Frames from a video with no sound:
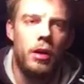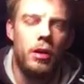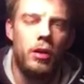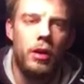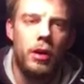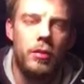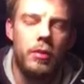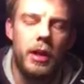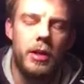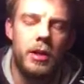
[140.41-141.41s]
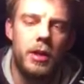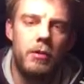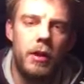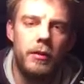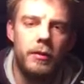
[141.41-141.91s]
look at getting
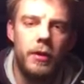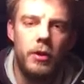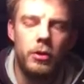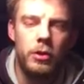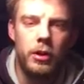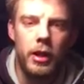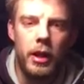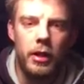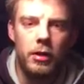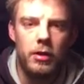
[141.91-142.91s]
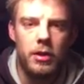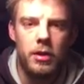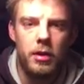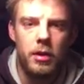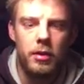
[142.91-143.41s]
around 400
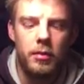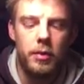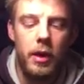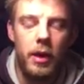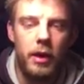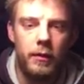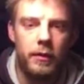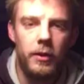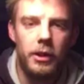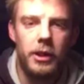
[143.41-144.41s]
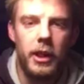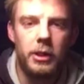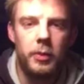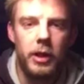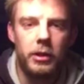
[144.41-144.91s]
nails per fully
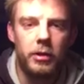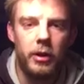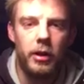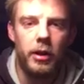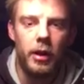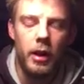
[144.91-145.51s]
charged battery.